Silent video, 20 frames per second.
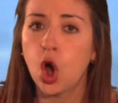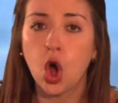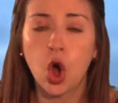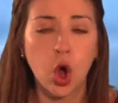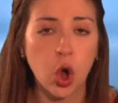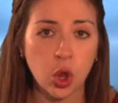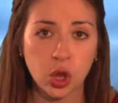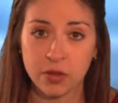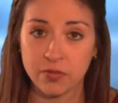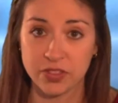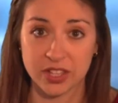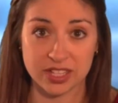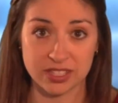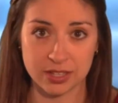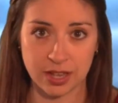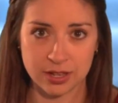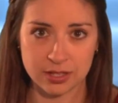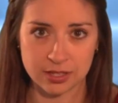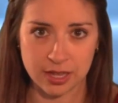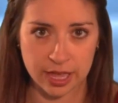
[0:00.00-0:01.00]
all of the
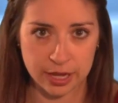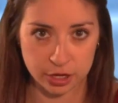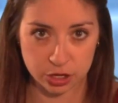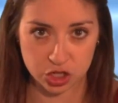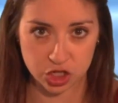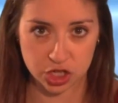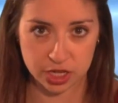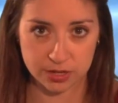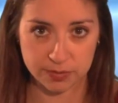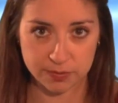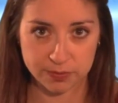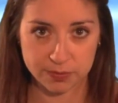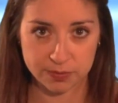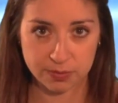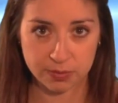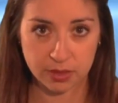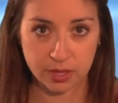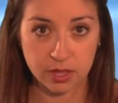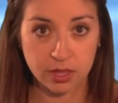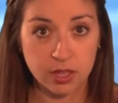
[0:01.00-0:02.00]
sun's energy.
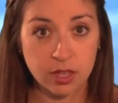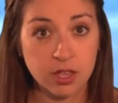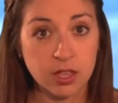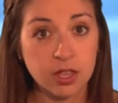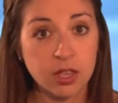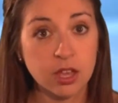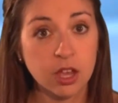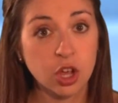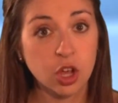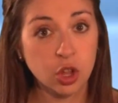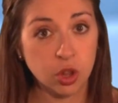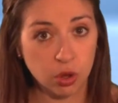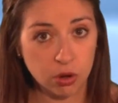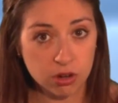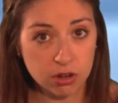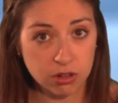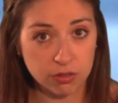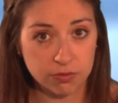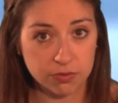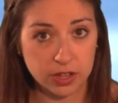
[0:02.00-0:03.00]

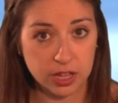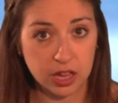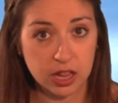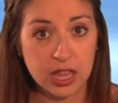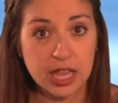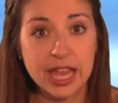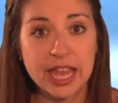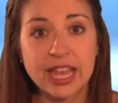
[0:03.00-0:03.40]
Chlorophyll